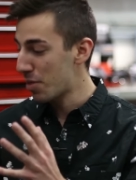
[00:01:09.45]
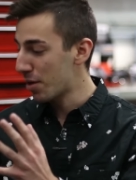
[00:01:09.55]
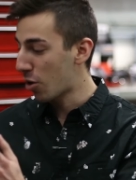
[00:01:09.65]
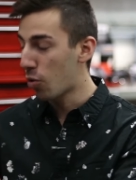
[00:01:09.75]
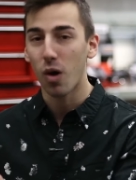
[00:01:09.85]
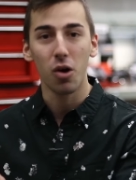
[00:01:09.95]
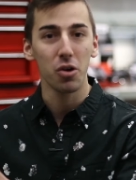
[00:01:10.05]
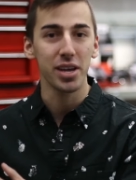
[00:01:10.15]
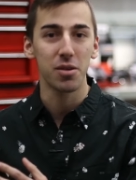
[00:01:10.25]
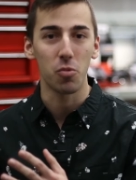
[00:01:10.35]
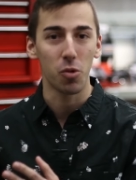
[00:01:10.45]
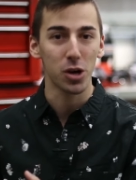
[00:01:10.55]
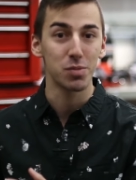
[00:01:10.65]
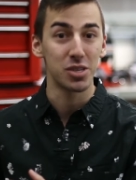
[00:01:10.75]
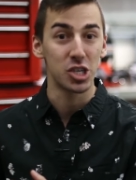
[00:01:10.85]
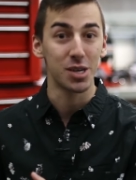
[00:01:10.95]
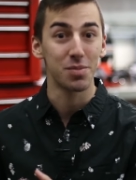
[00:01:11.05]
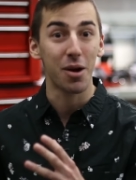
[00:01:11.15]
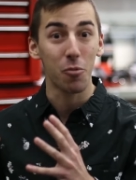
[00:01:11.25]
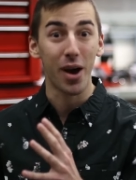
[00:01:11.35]
the quality and
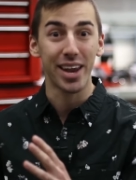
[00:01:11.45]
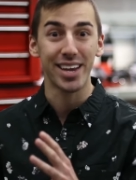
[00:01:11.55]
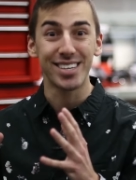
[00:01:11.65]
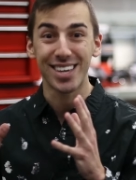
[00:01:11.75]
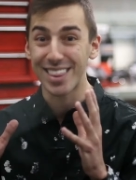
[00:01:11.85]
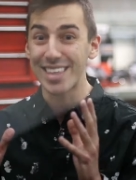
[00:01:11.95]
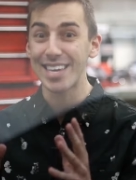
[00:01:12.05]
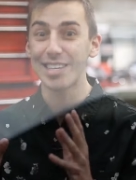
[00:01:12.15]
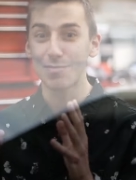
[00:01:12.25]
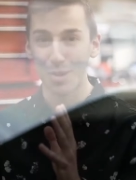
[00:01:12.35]
workmanship that went into these